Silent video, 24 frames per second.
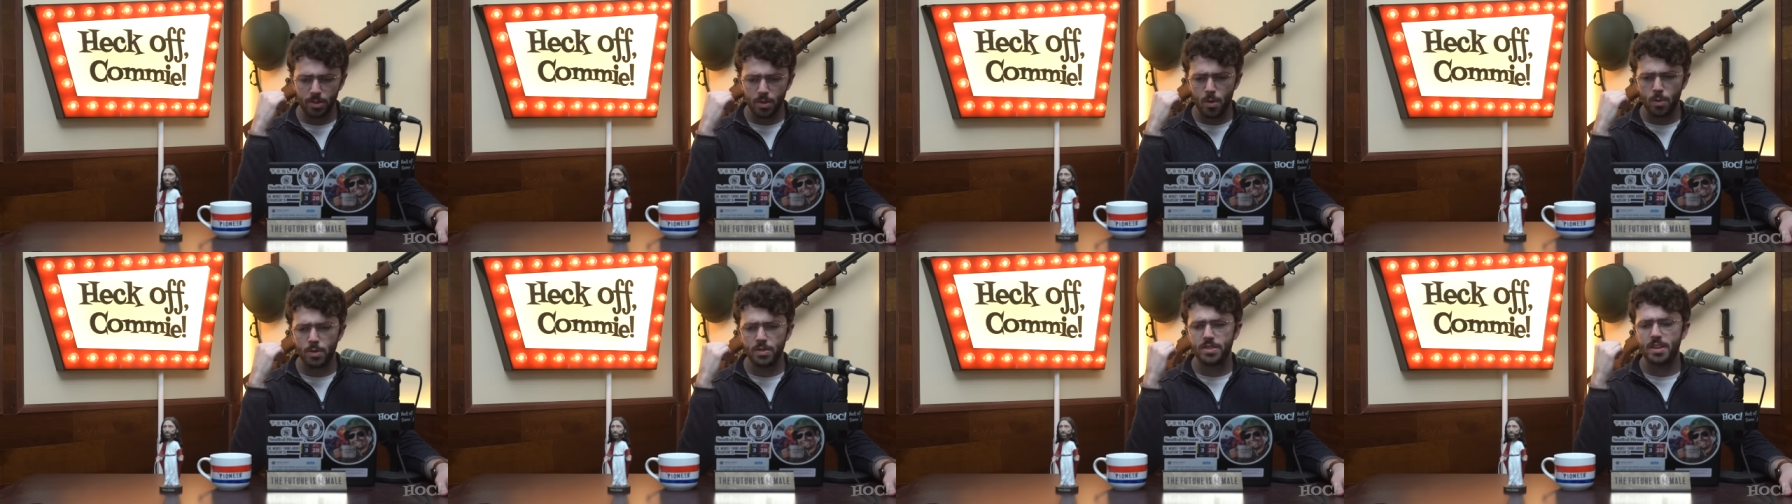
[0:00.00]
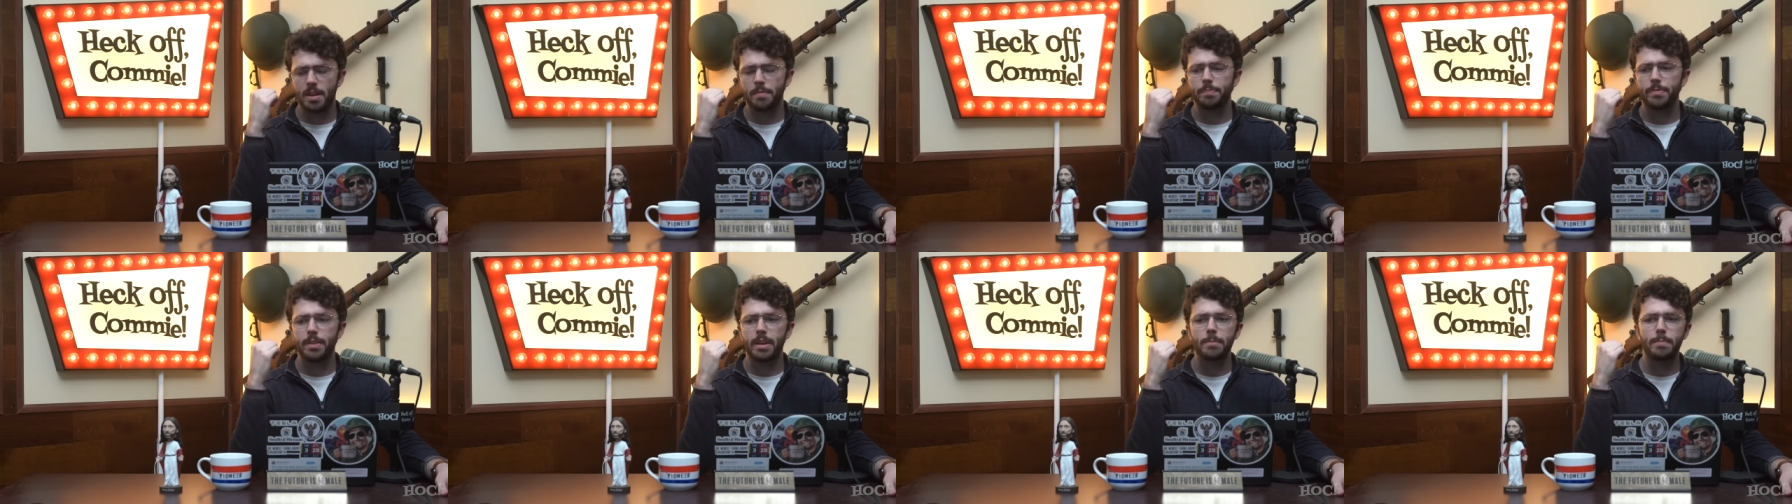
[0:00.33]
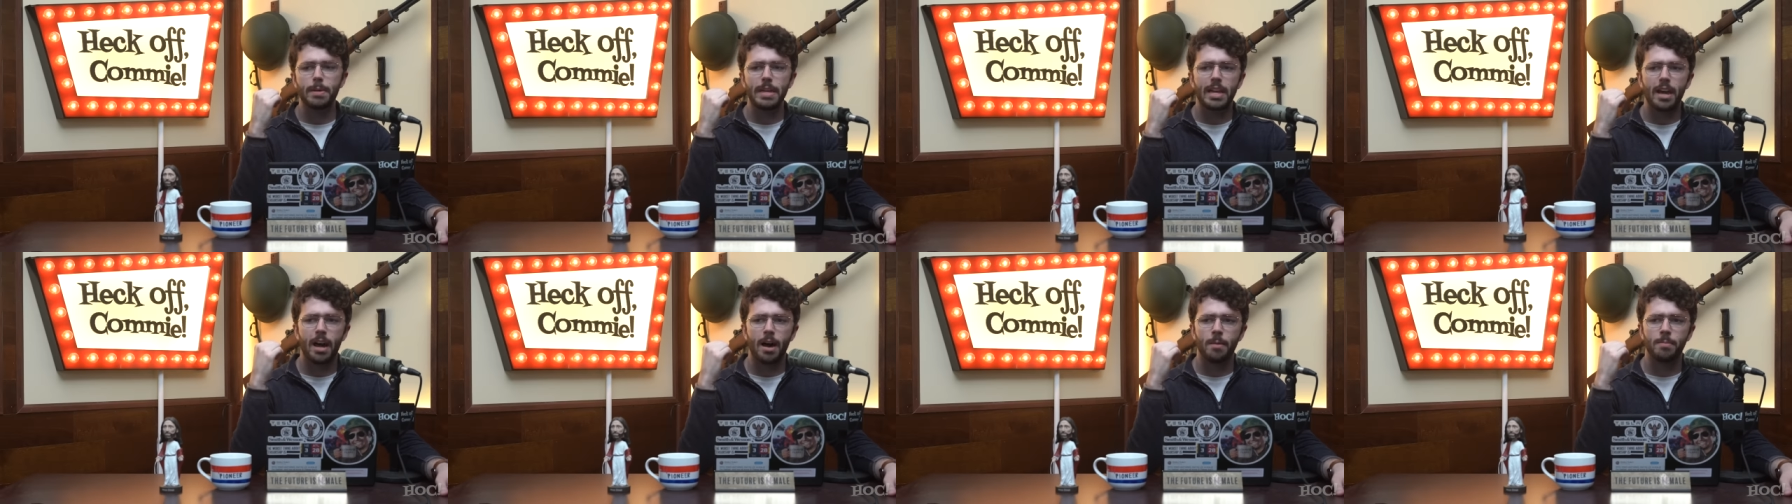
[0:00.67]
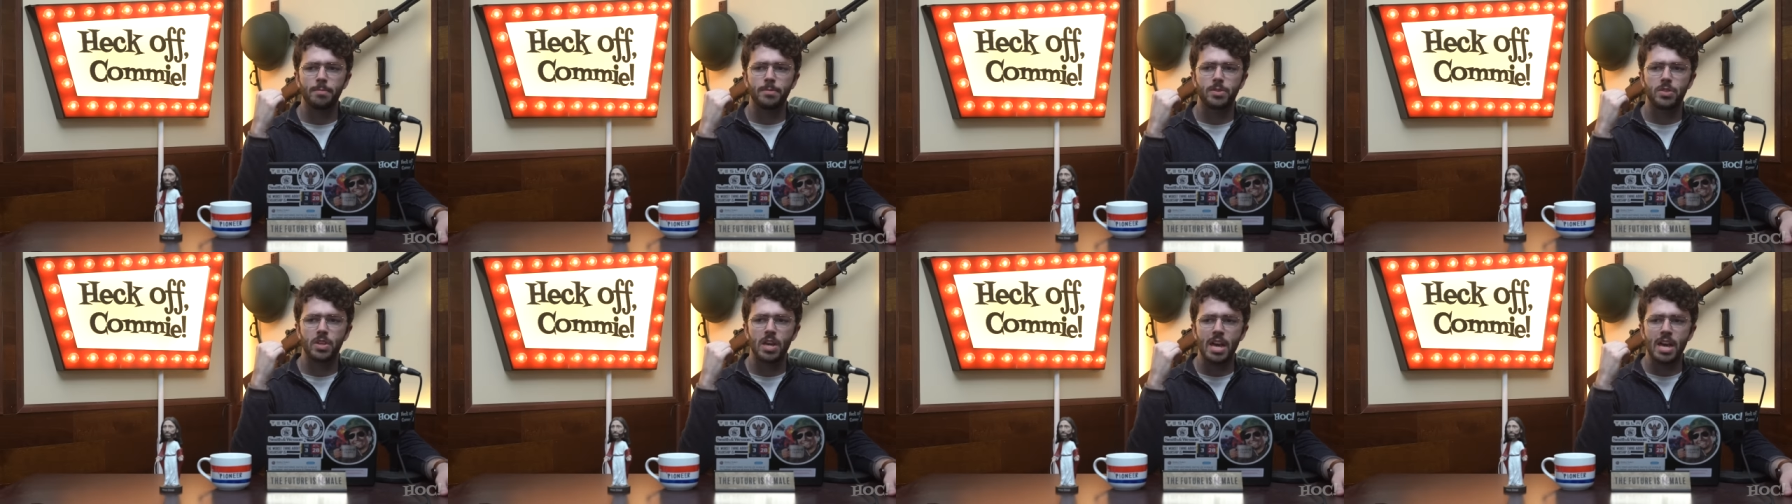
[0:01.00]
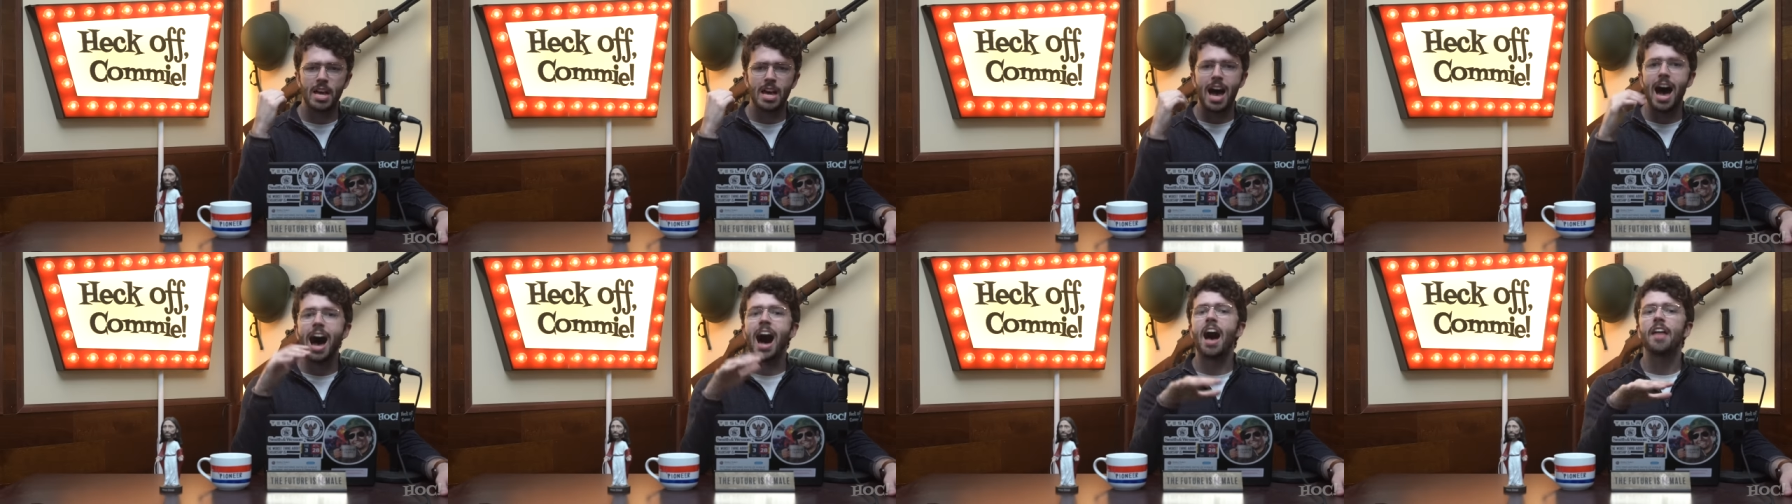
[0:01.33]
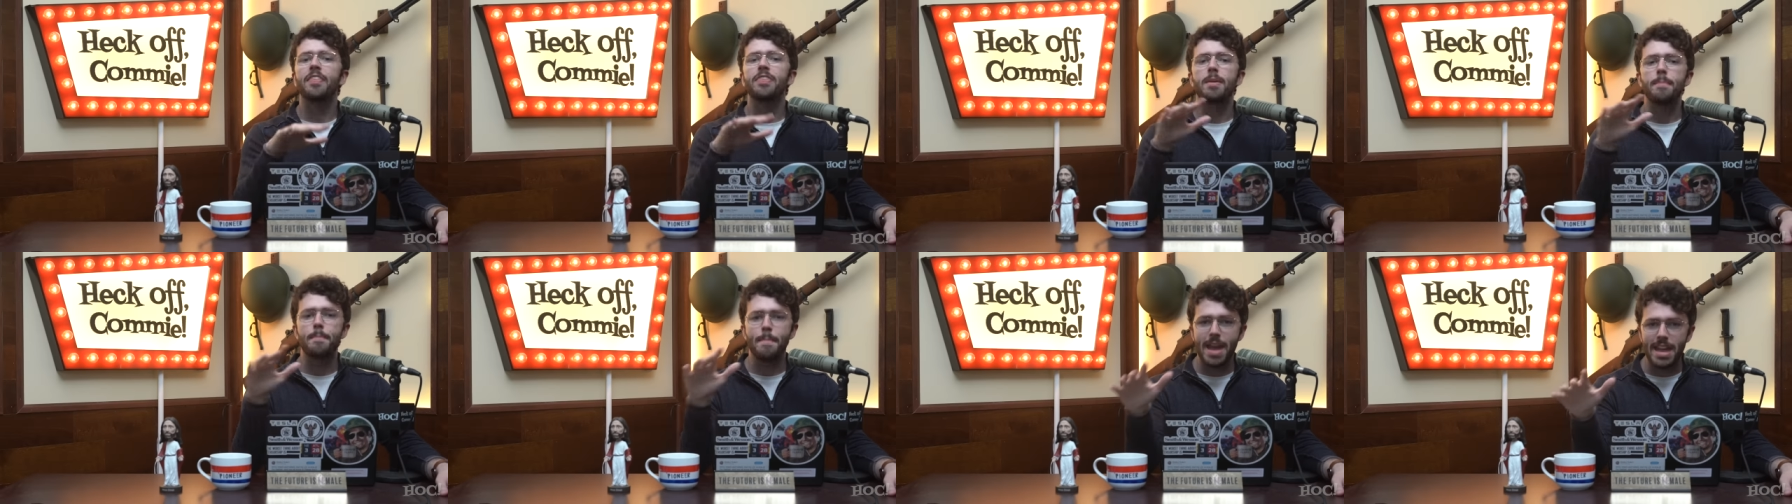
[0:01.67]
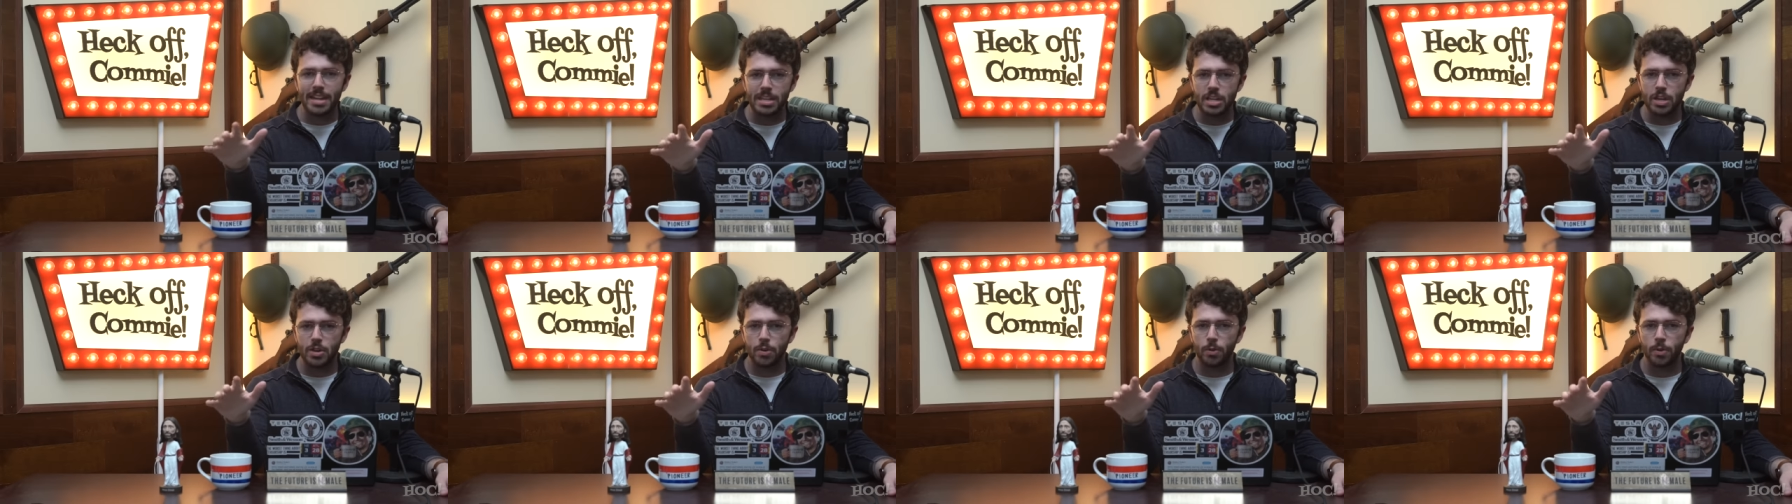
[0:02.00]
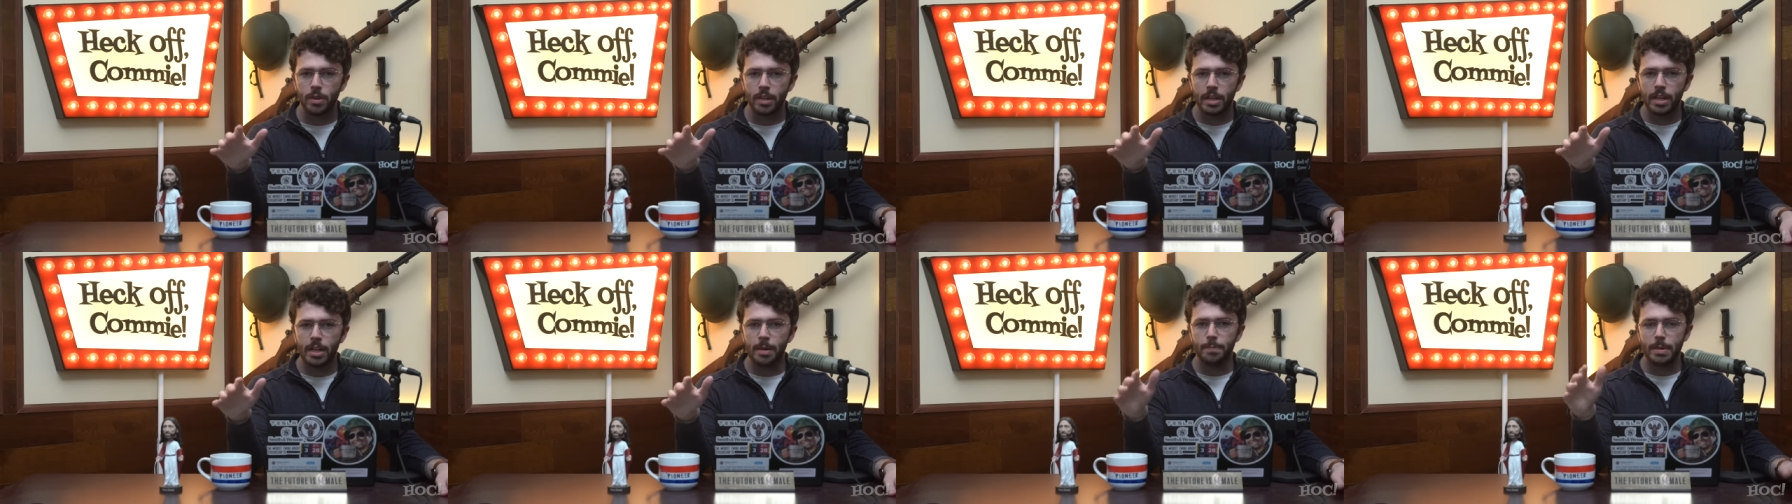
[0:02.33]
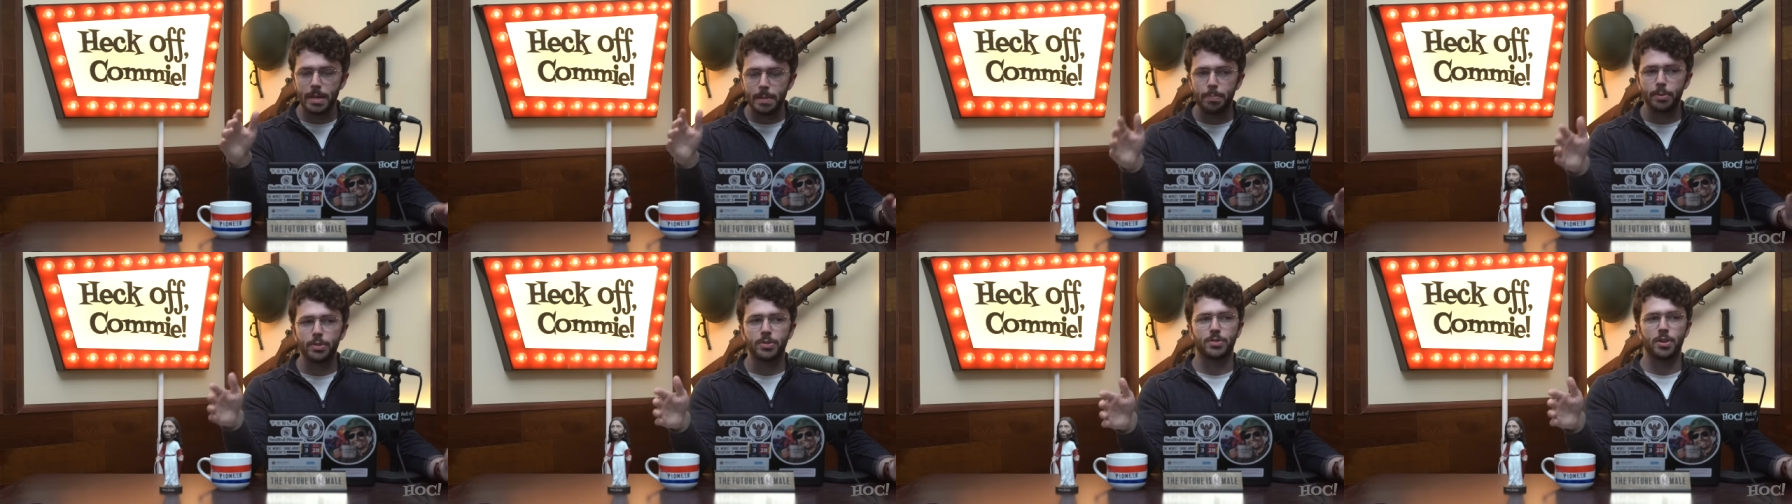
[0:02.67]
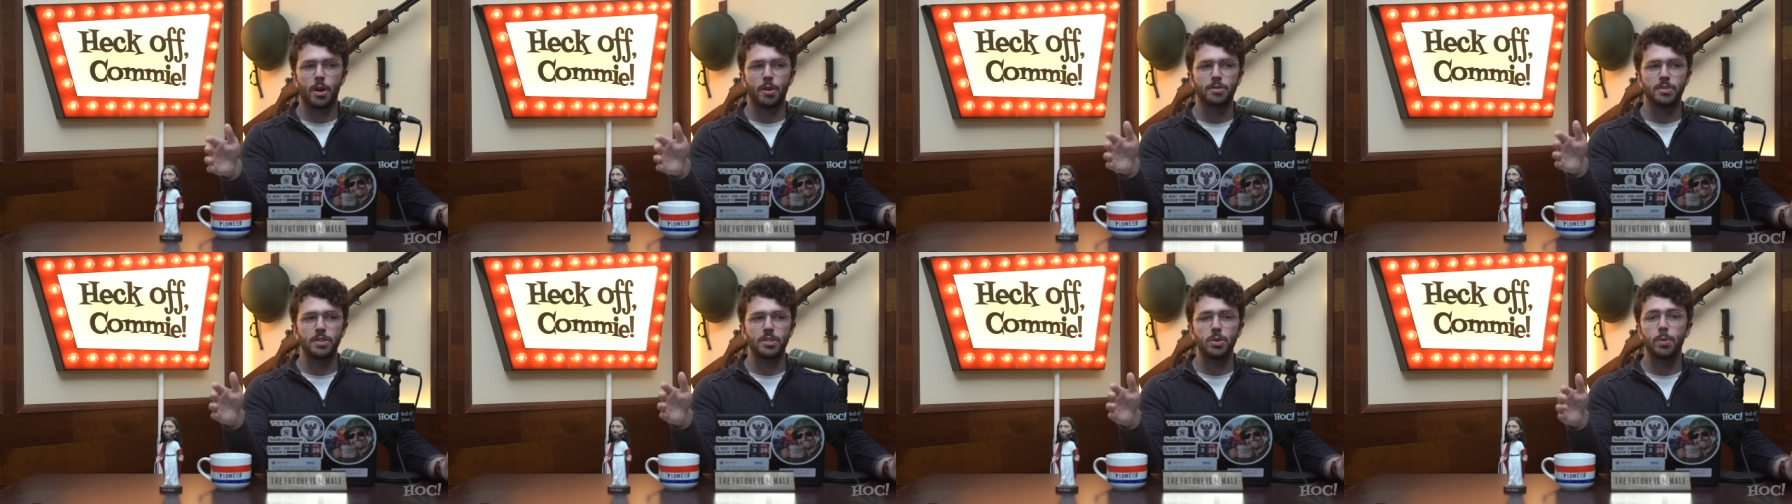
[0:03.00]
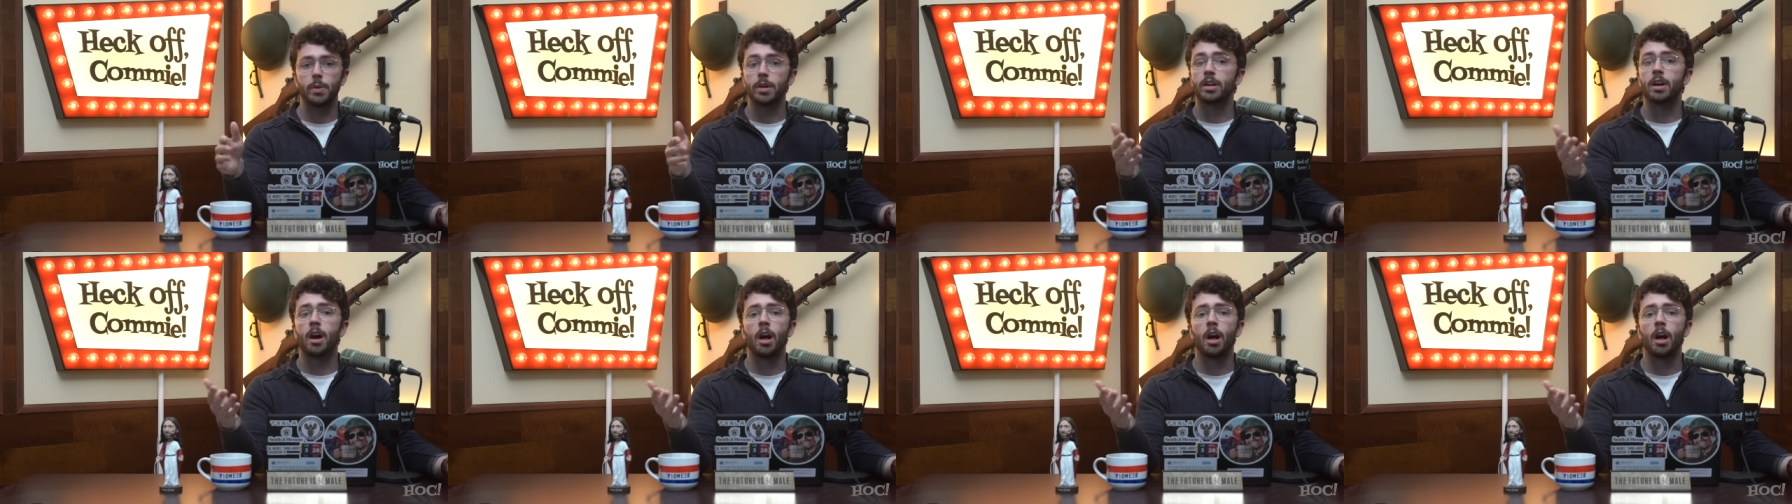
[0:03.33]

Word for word: When something becomes on the menu, people start to do it.